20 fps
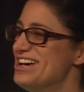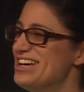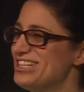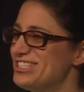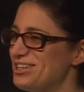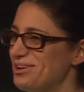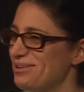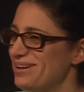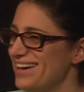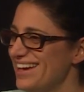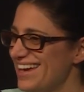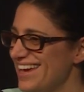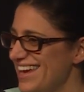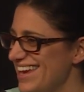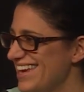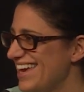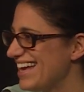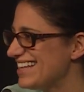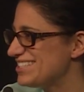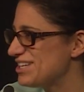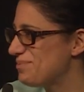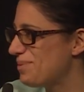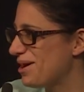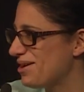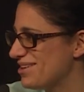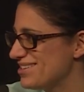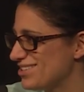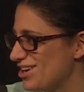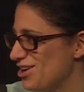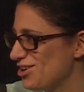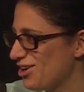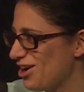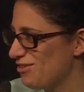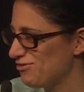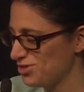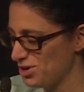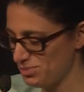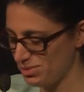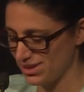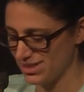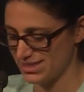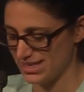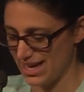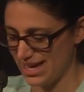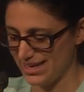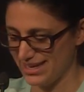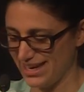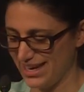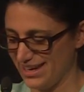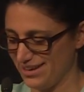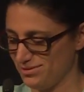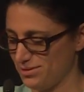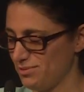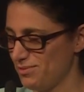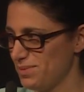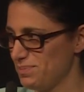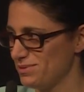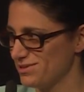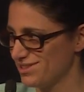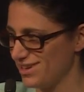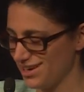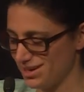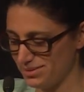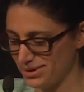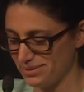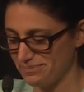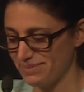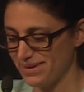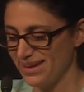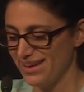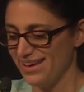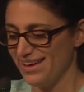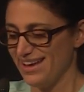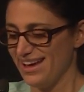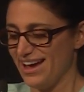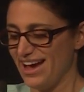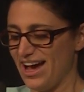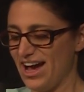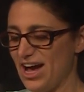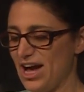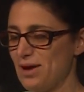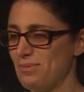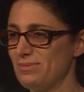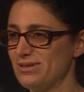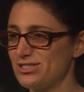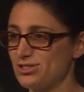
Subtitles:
So he gets about as uncomfortable as I get when people talk about him.